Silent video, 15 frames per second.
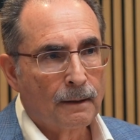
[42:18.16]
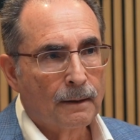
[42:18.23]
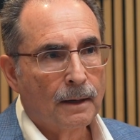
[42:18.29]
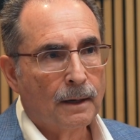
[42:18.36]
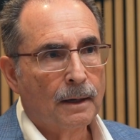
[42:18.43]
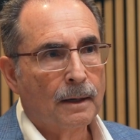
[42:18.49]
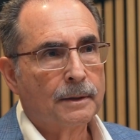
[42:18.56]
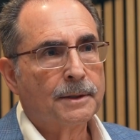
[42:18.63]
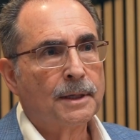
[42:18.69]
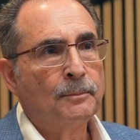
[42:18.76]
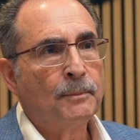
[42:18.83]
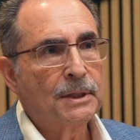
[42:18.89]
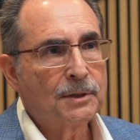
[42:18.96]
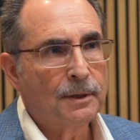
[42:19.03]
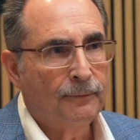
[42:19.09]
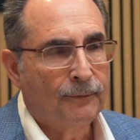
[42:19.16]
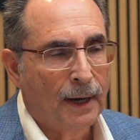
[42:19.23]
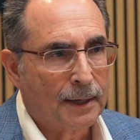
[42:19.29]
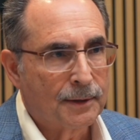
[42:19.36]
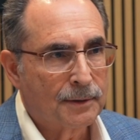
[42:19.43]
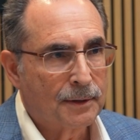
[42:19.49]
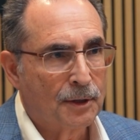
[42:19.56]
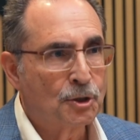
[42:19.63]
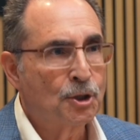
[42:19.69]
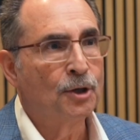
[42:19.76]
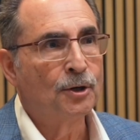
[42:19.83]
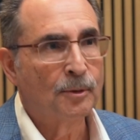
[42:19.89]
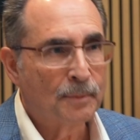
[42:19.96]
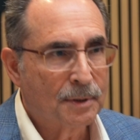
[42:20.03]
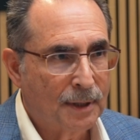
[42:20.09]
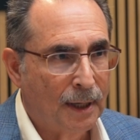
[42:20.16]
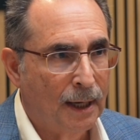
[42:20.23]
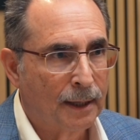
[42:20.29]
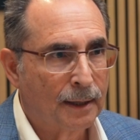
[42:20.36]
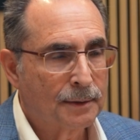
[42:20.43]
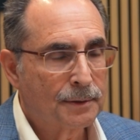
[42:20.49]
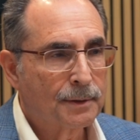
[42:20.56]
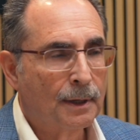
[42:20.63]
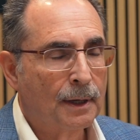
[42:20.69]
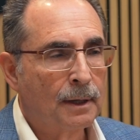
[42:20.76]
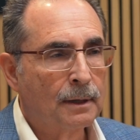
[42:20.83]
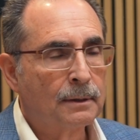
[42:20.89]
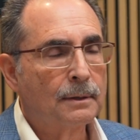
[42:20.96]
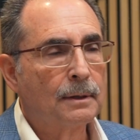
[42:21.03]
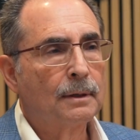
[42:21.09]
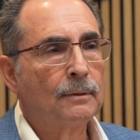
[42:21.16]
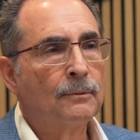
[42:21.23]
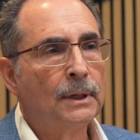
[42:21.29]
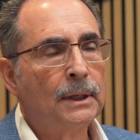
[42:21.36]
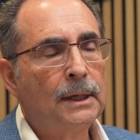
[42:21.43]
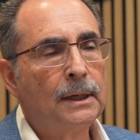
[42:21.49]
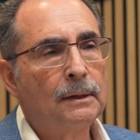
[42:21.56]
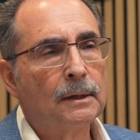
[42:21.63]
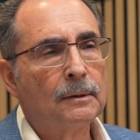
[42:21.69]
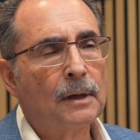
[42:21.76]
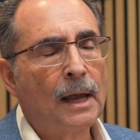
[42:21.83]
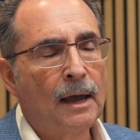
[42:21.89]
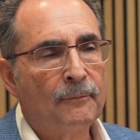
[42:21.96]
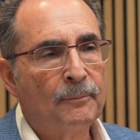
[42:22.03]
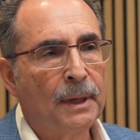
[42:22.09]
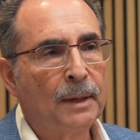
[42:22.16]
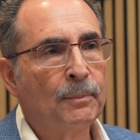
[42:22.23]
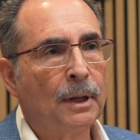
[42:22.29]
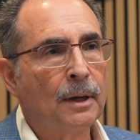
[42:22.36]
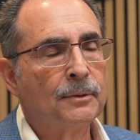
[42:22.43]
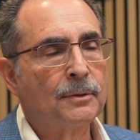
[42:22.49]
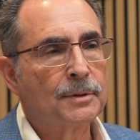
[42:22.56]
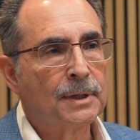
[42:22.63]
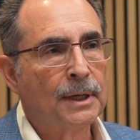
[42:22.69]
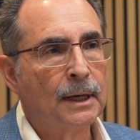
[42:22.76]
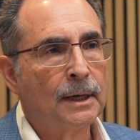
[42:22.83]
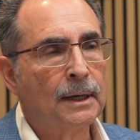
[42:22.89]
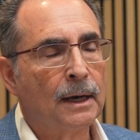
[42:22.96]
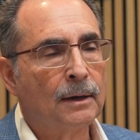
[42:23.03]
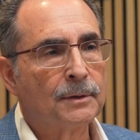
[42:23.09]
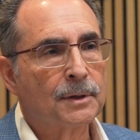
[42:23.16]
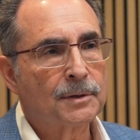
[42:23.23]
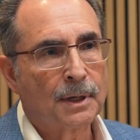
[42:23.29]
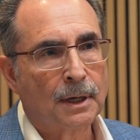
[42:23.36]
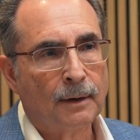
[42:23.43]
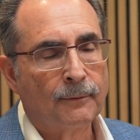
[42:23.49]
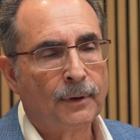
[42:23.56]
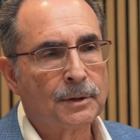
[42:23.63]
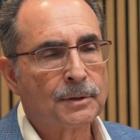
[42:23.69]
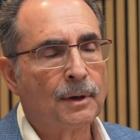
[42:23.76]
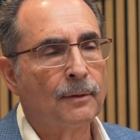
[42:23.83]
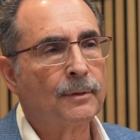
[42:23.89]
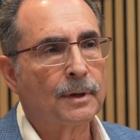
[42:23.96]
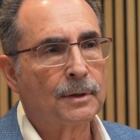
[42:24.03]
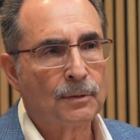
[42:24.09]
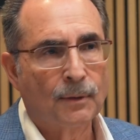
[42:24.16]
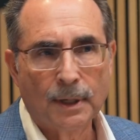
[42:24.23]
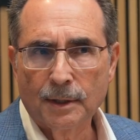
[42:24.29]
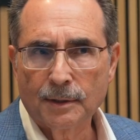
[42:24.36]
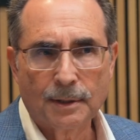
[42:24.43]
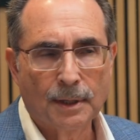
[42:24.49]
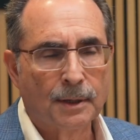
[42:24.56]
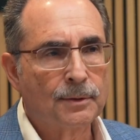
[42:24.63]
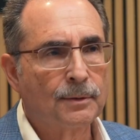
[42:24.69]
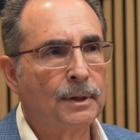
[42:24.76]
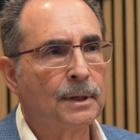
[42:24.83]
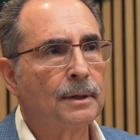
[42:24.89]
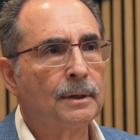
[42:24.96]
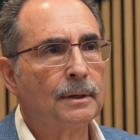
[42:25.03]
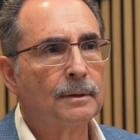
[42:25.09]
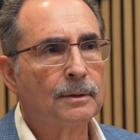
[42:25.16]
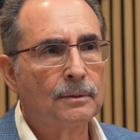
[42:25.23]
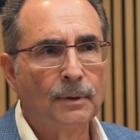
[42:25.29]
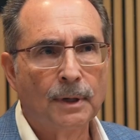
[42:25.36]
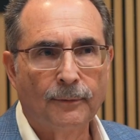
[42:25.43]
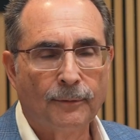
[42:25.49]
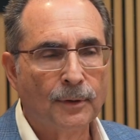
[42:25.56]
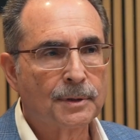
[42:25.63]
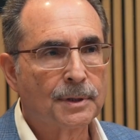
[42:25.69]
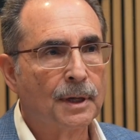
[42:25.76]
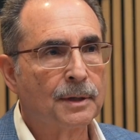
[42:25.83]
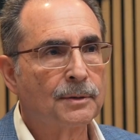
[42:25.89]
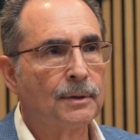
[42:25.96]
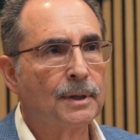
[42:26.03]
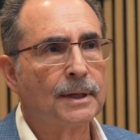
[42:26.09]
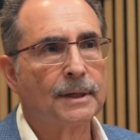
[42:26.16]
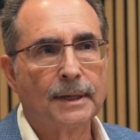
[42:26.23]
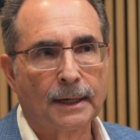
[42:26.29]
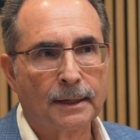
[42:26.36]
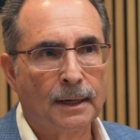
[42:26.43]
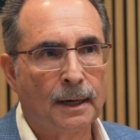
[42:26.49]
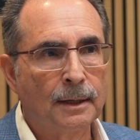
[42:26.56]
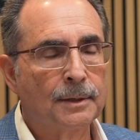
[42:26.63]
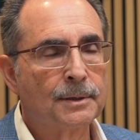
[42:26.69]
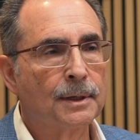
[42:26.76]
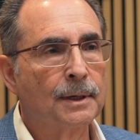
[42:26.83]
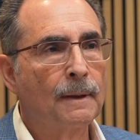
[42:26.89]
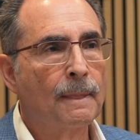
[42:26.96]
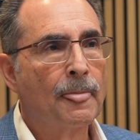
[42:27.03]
demystify the term science, and really have people understand how discoveries over the 20th century and the 21st century, the technology,